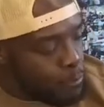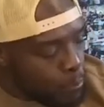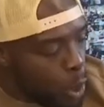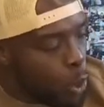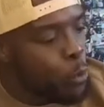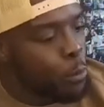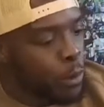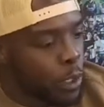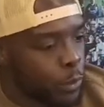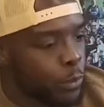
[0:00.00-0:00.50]

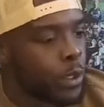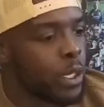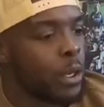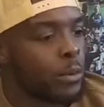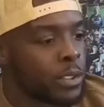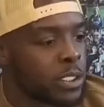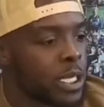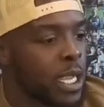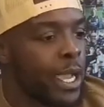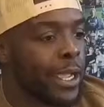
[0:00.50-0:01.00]
moment when
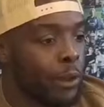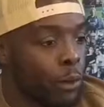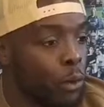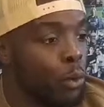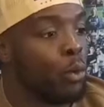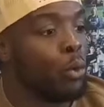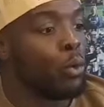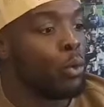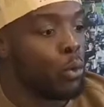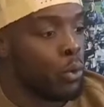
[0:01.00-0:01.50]
I was like,
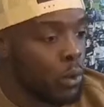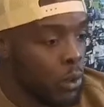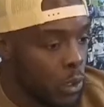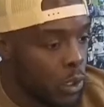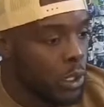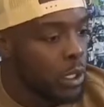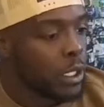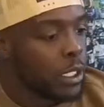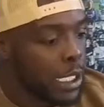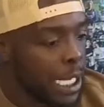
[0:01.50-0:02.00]
oh,
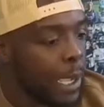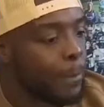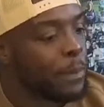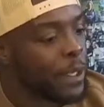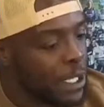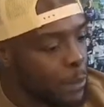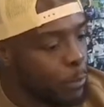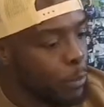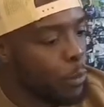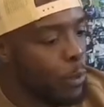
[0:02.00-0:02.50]

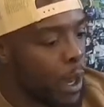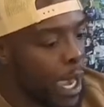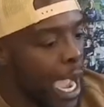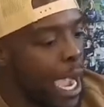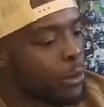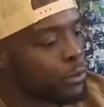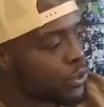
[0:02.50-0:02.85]
like, people